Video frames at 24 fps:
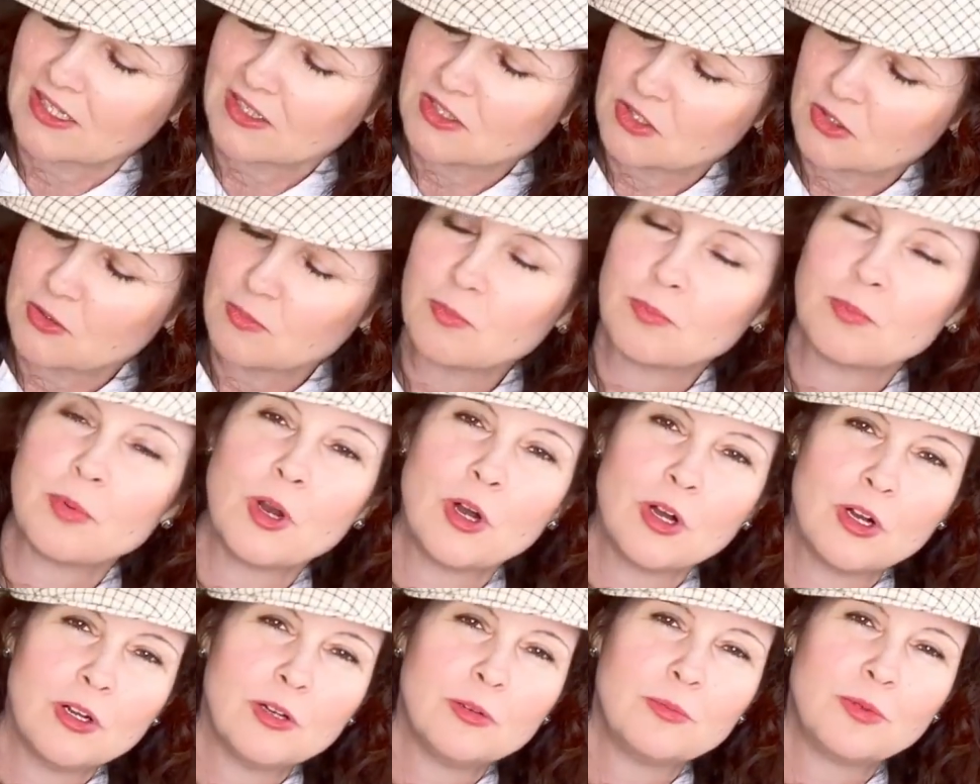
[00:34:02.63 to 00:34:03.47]
to
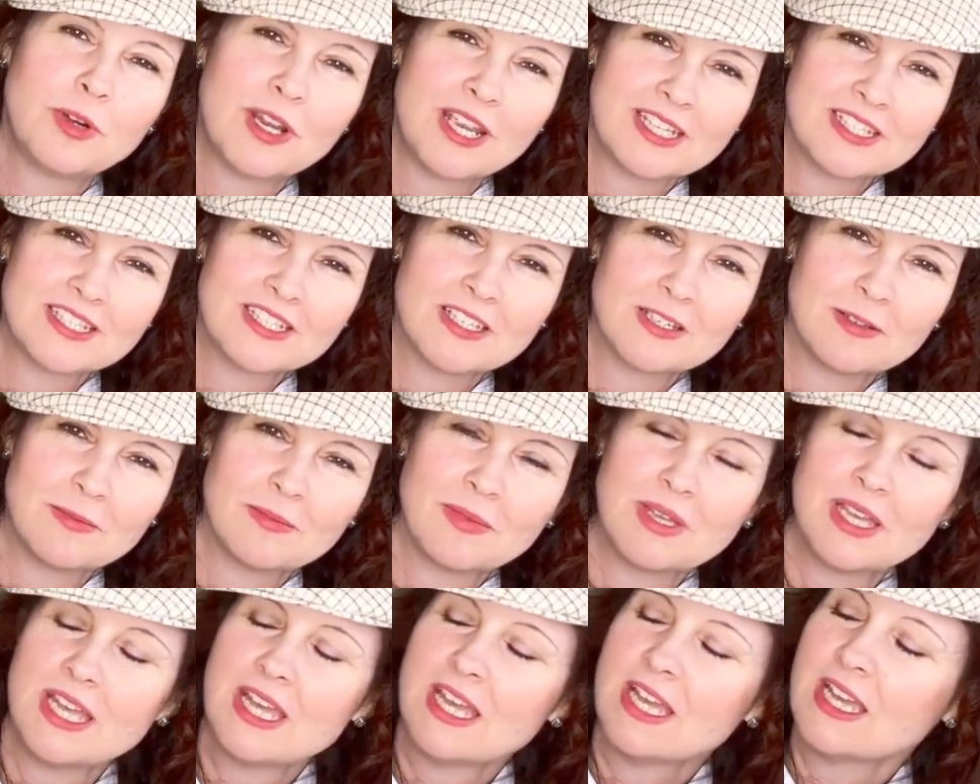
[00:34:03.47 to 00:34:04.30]
Paul
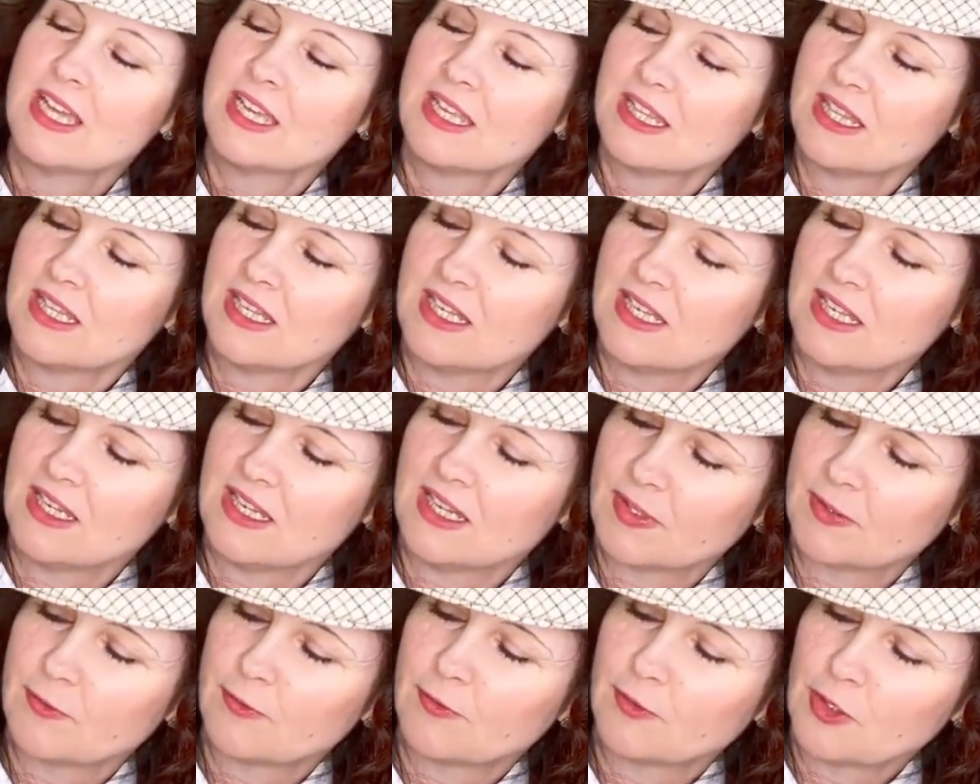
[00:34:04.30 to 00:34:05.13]
Bransom,
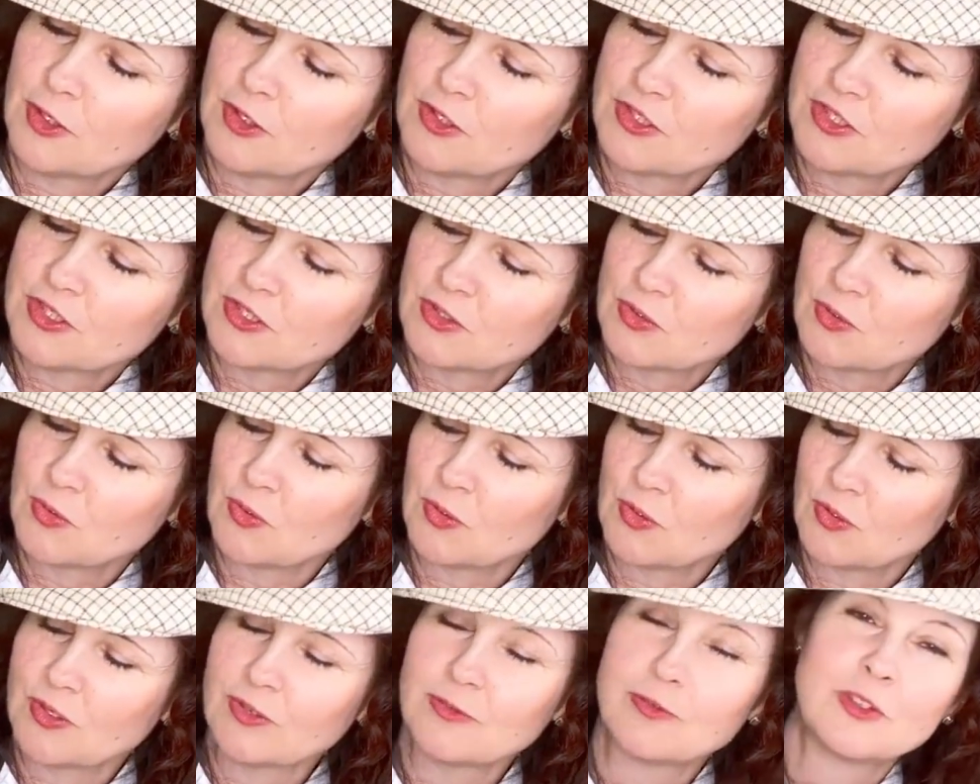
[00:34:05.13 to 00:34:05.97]
the first,
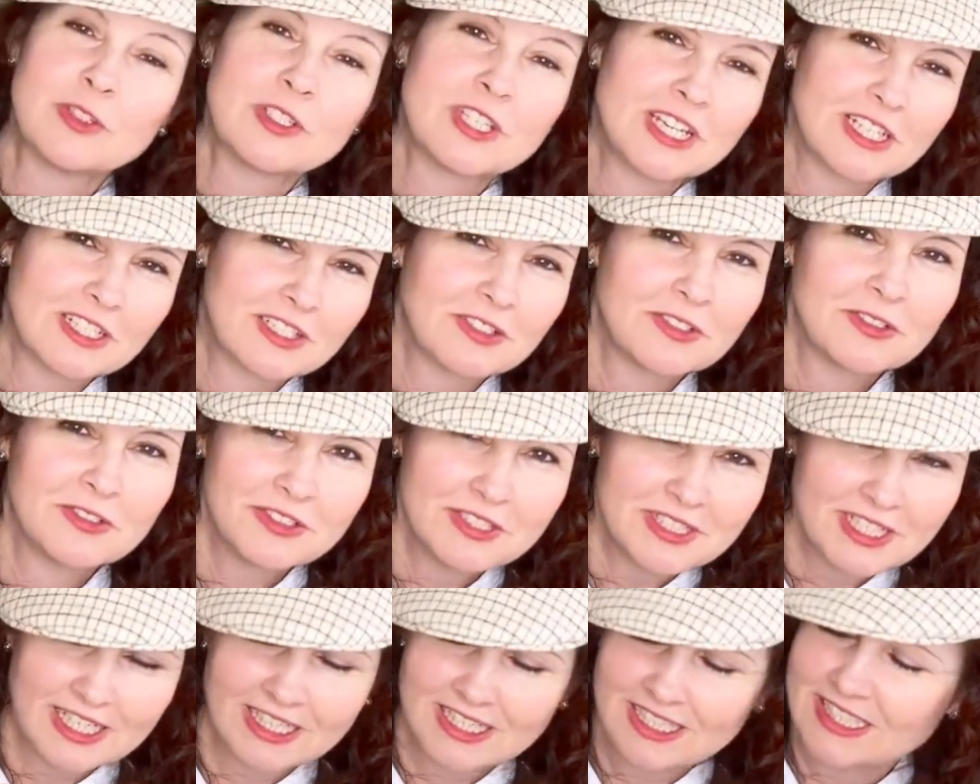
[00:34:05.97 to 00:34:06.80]
or if you're technical,
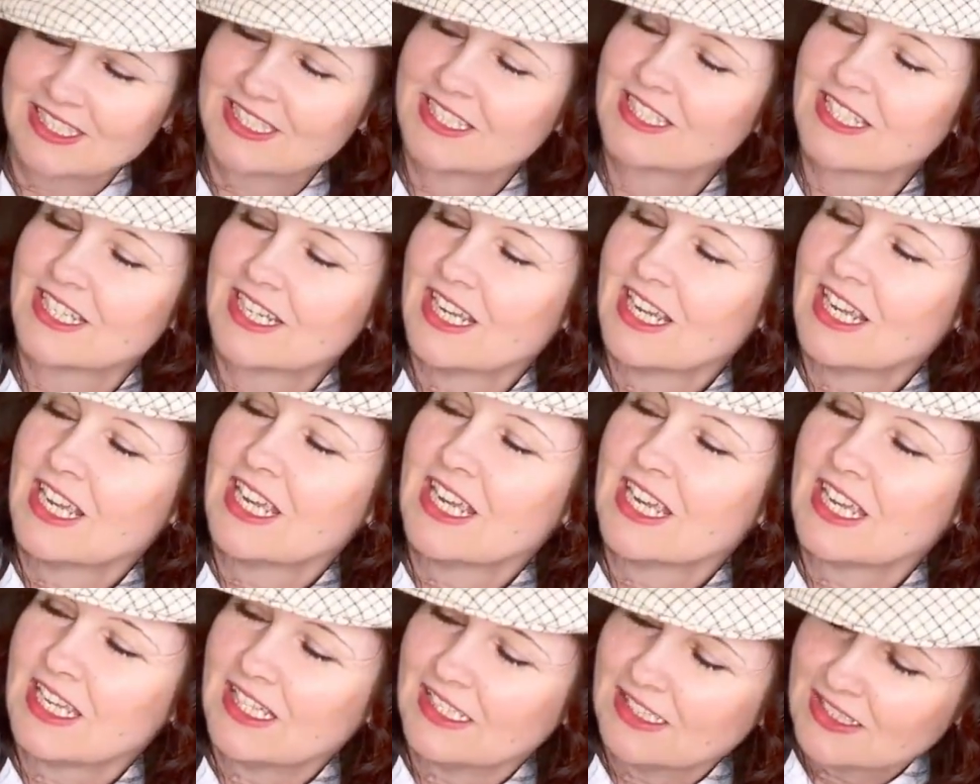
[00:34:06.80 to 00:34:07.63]
second
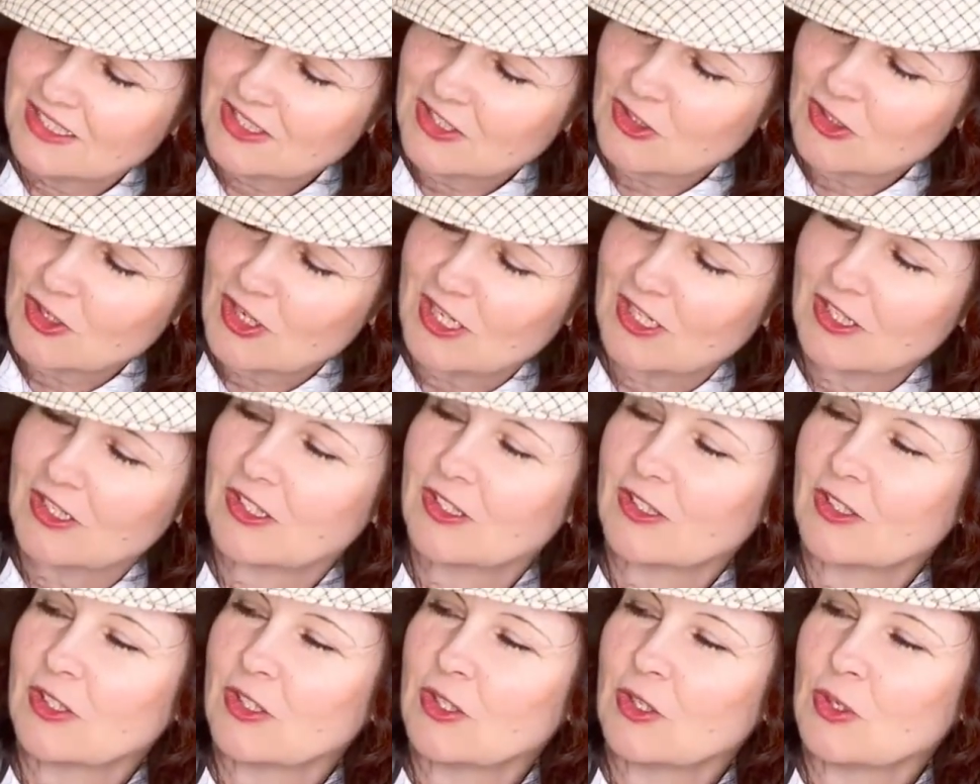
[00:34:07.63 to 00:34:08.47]

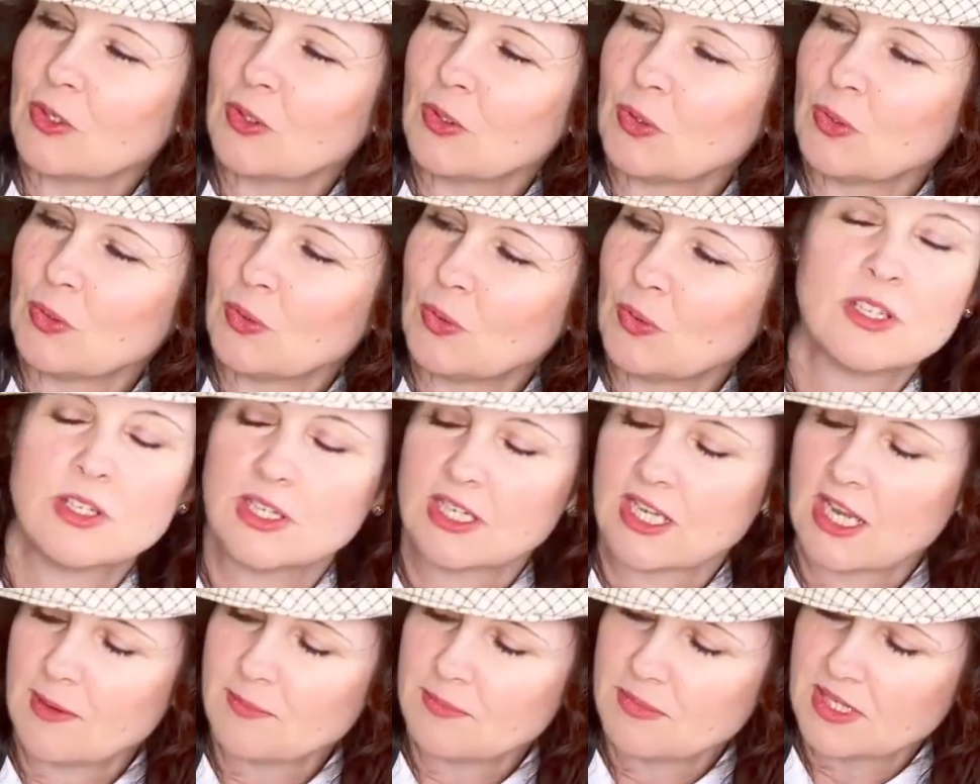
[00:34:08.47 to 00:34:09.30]
illustrator who
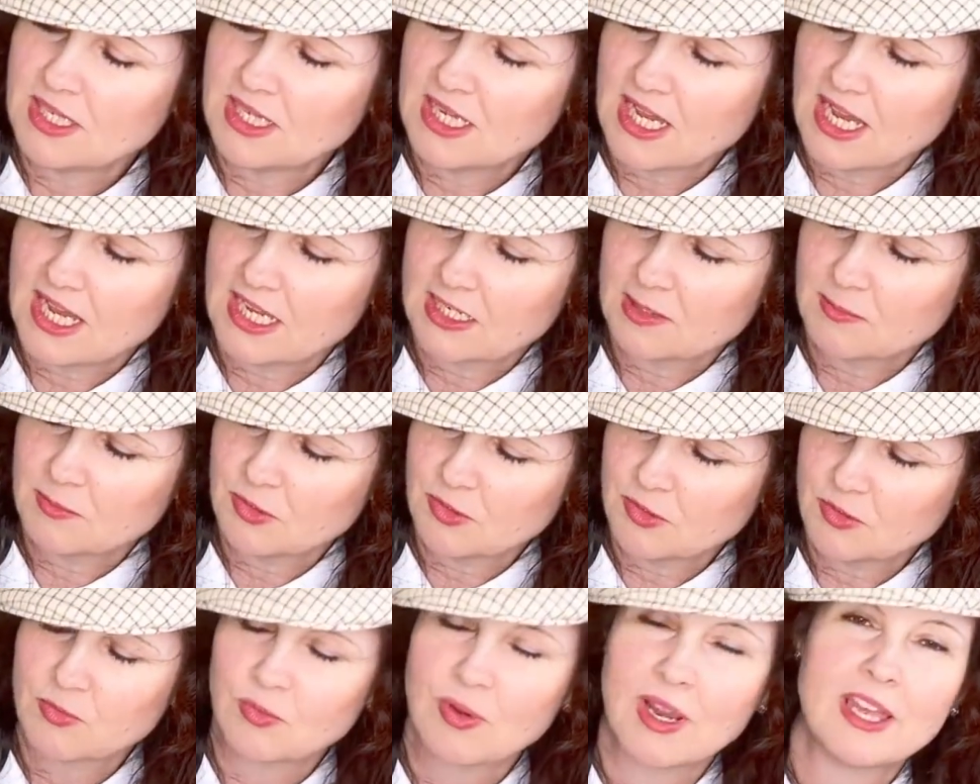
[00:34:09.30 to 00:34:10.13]
kept the
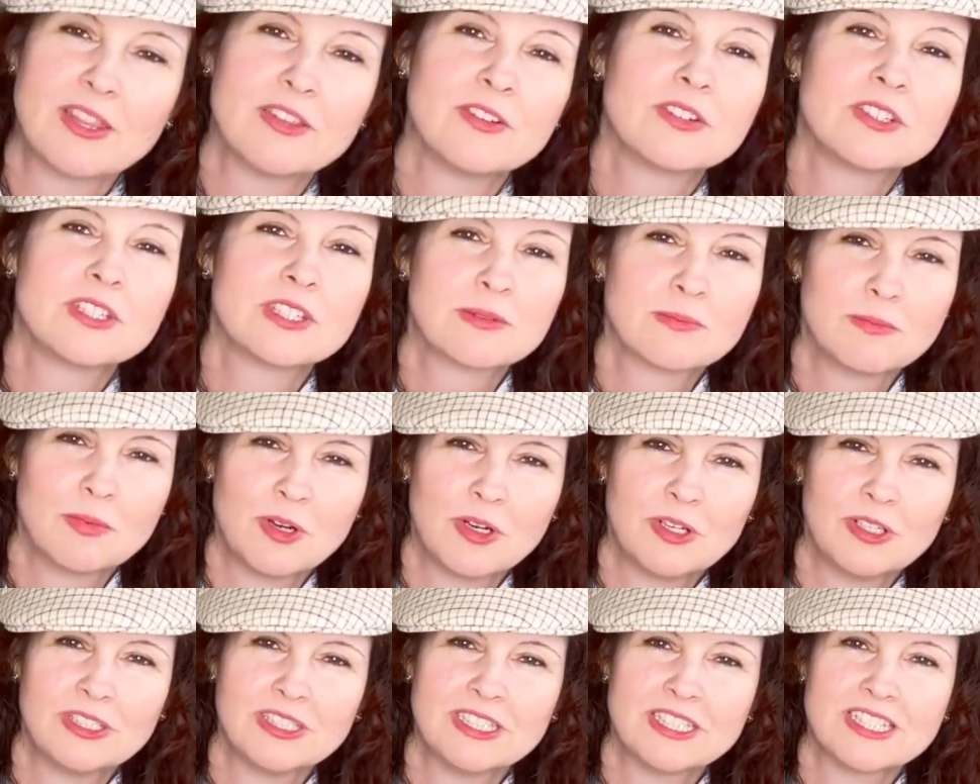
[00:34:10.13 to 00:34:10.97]
animals rather
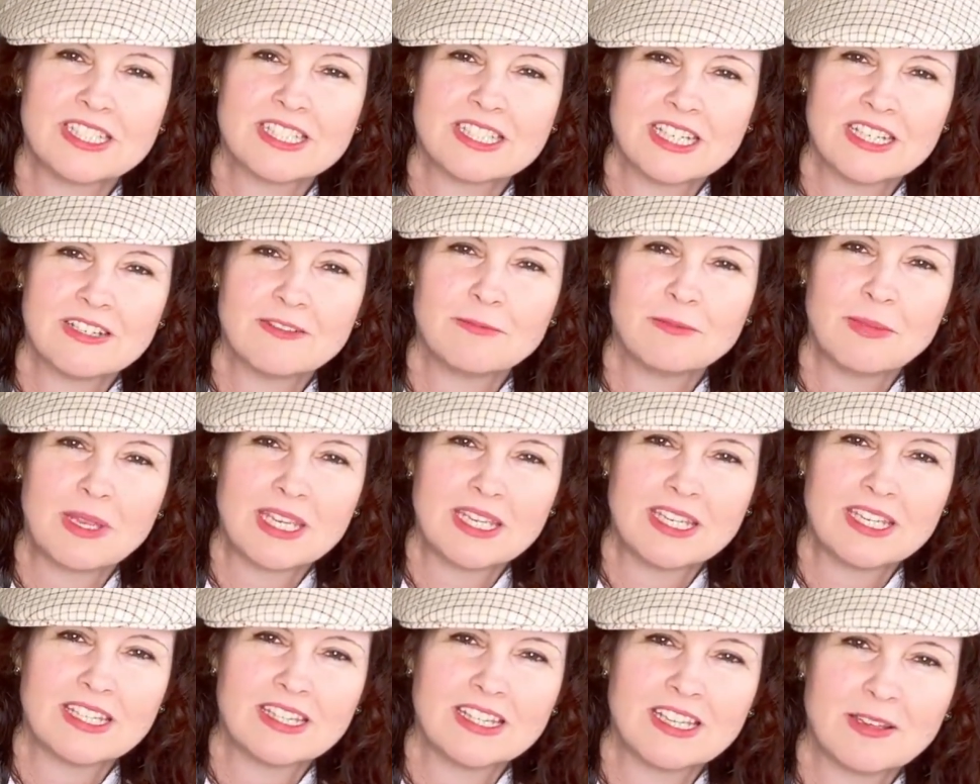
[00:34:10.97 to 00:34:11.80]
small instead of
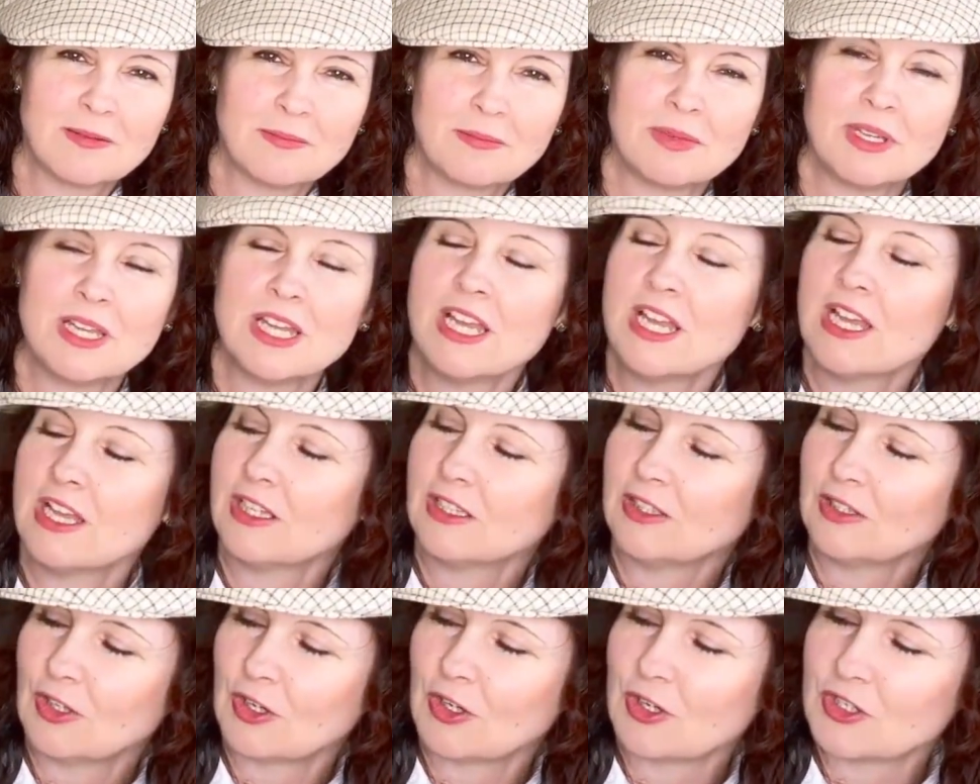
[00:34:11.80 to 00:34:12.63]
making them
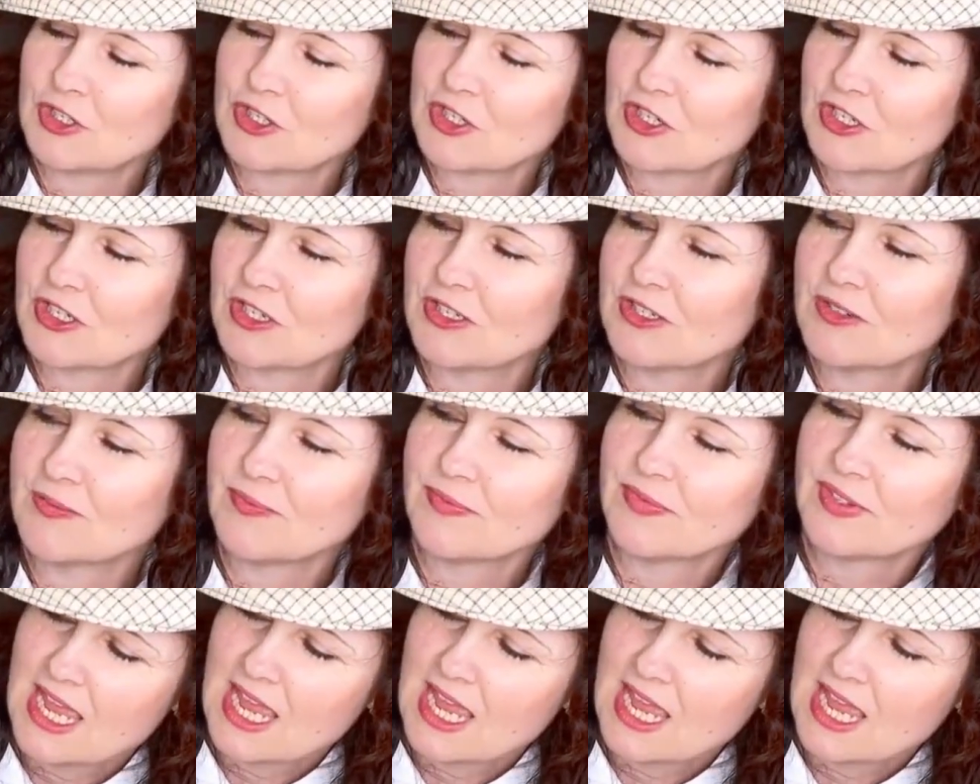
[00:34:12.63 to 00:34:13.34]
larger,